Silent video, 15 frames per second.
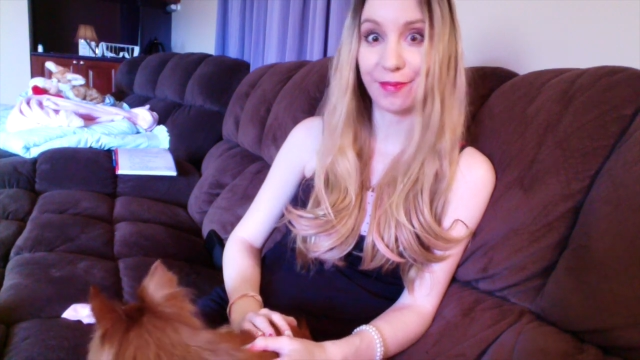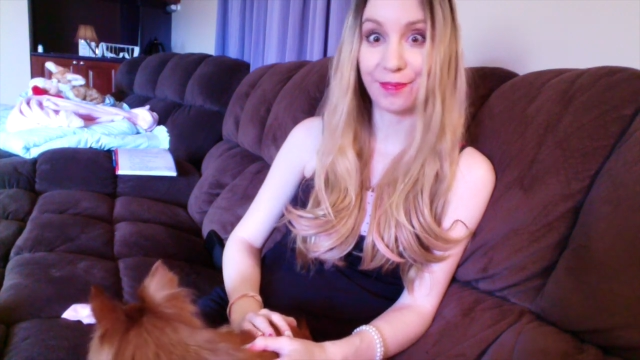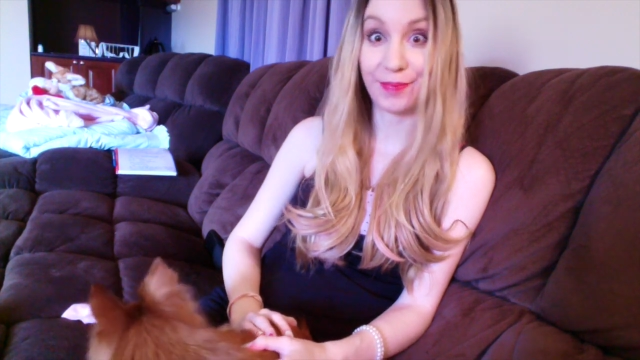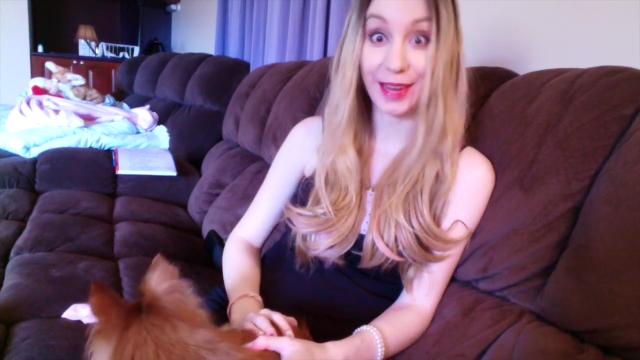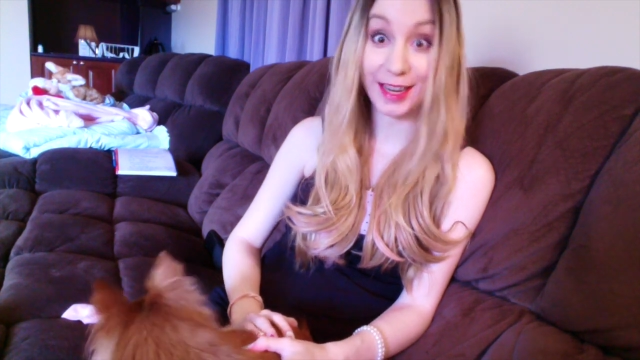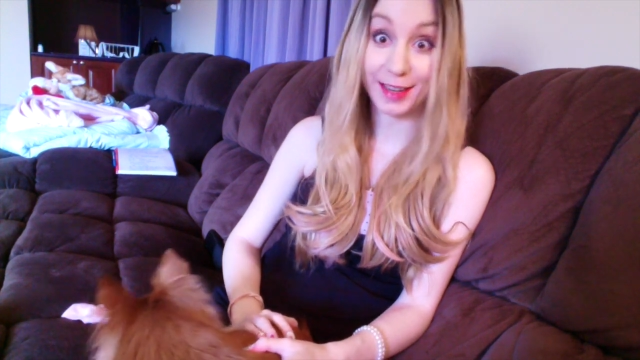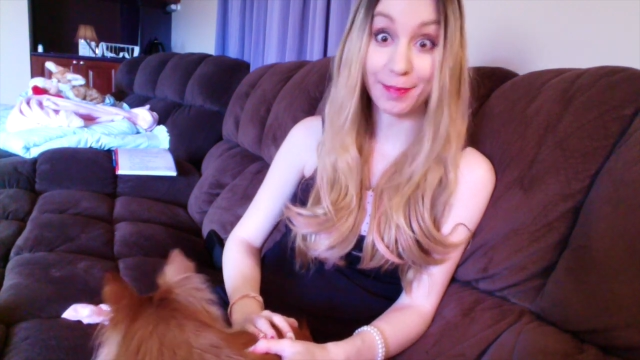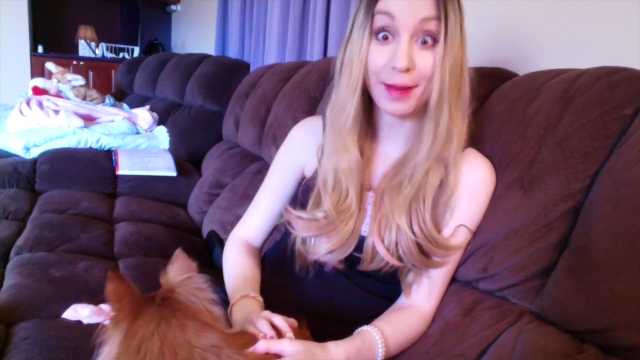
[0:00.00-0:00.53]

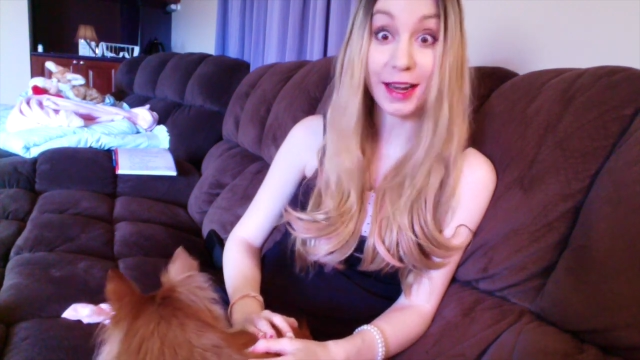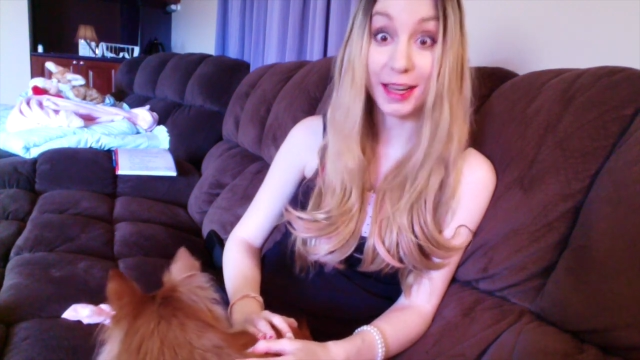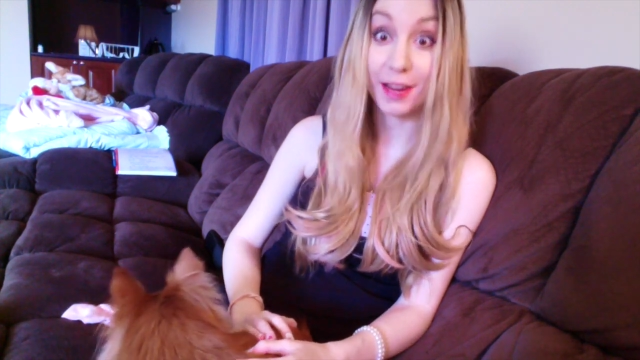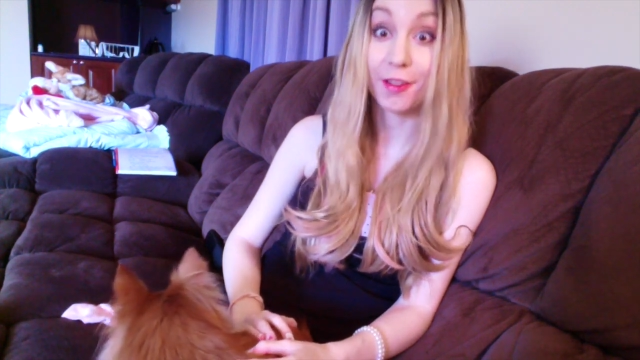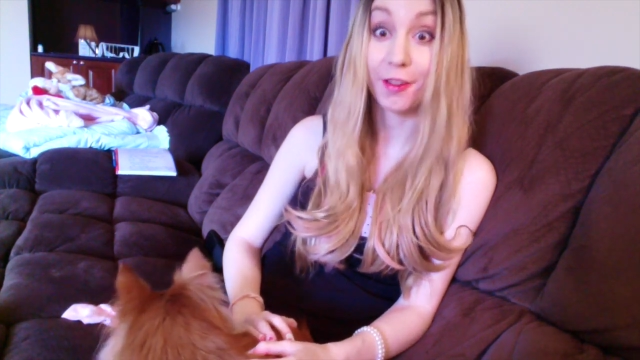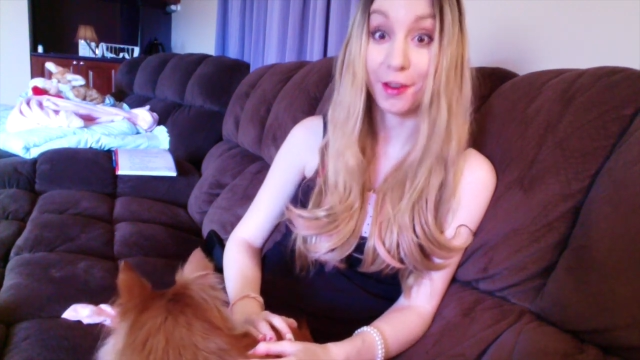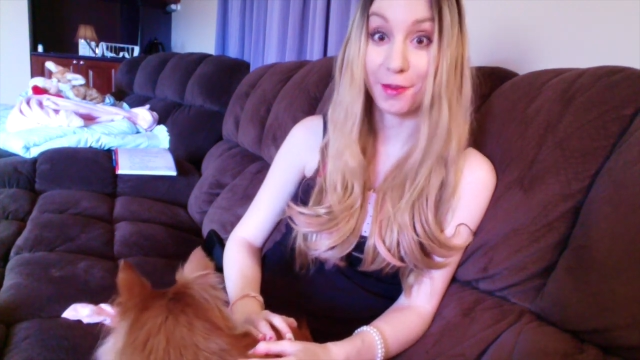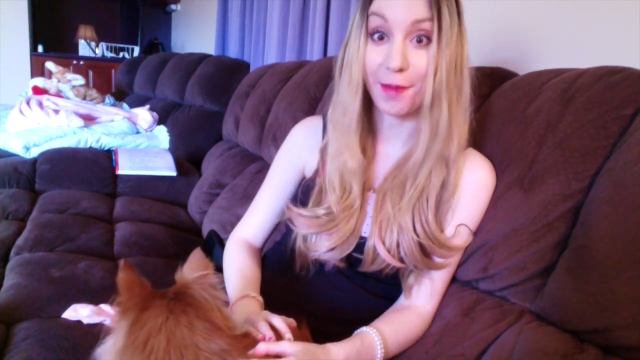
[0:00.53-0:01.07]
been spending a
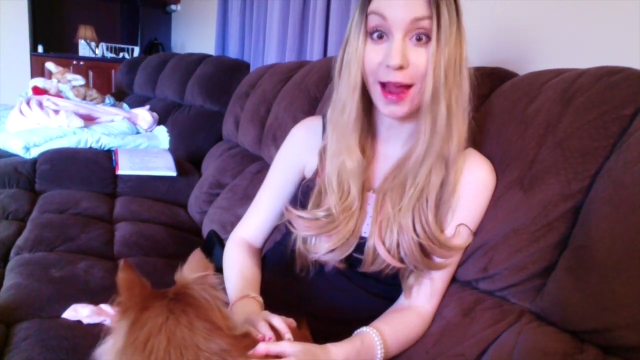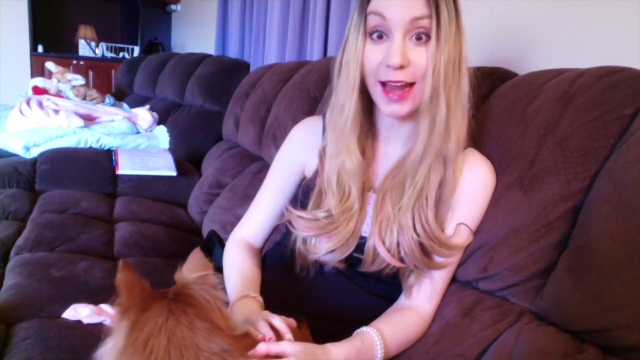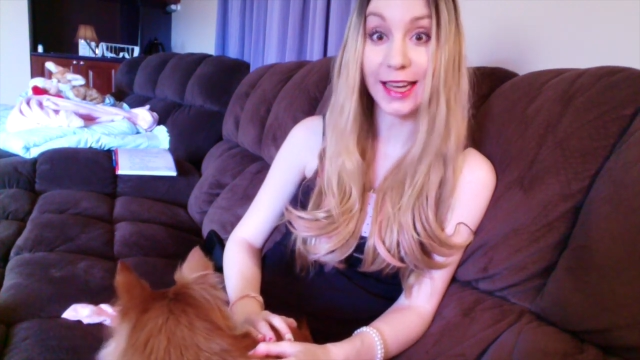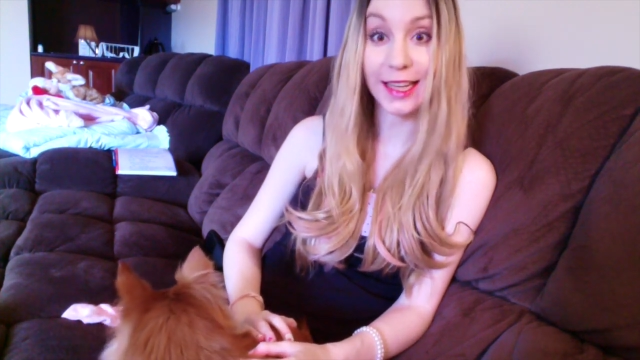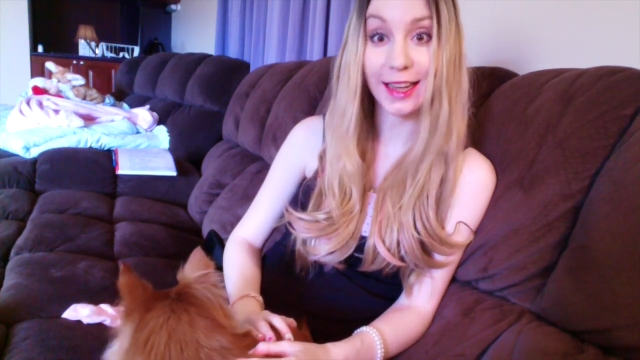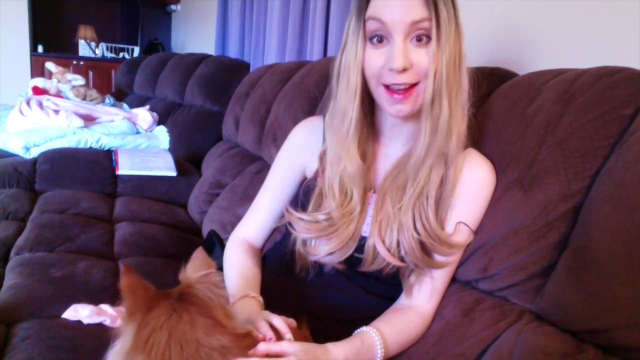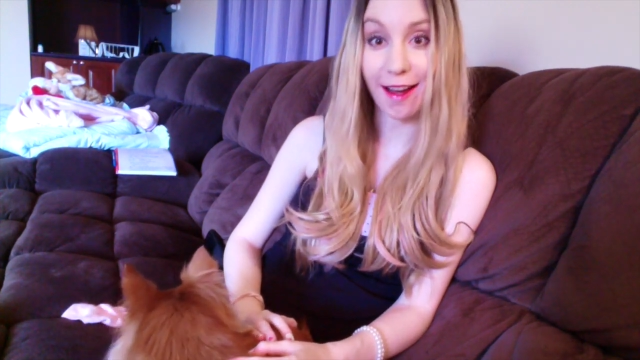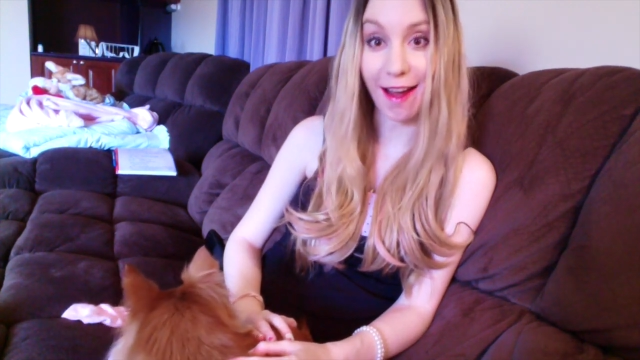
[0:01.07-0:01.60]
lot of my
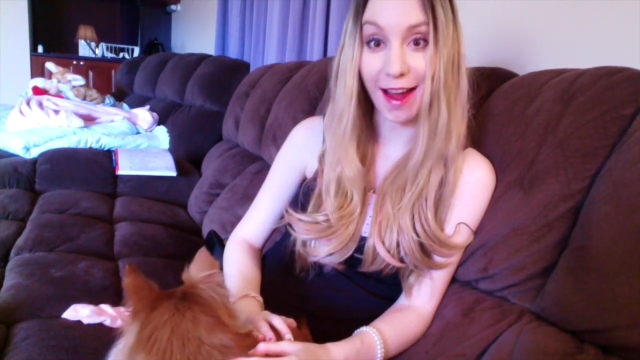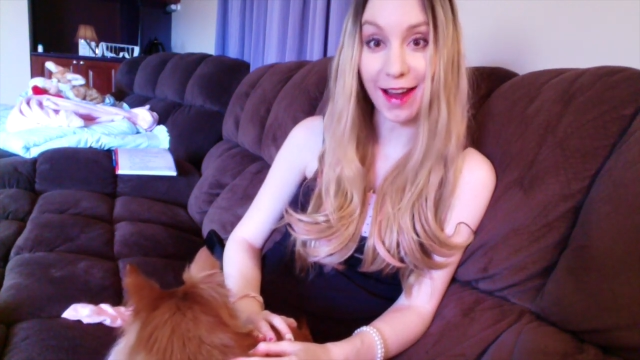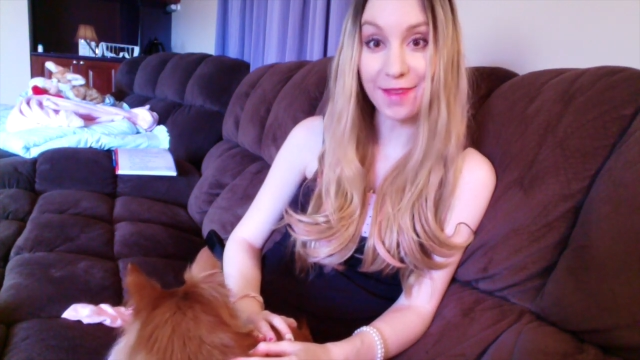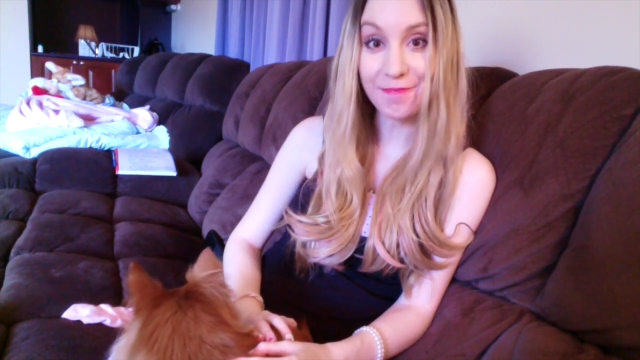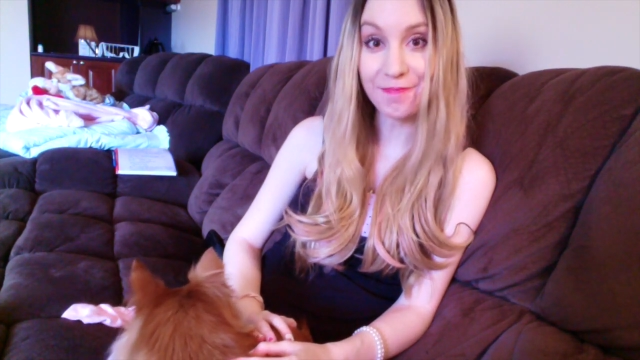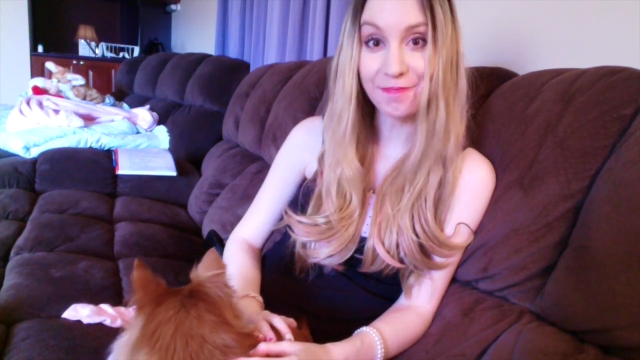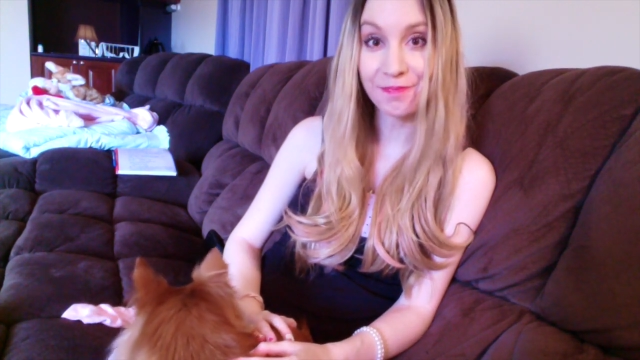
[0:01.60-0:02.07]
time.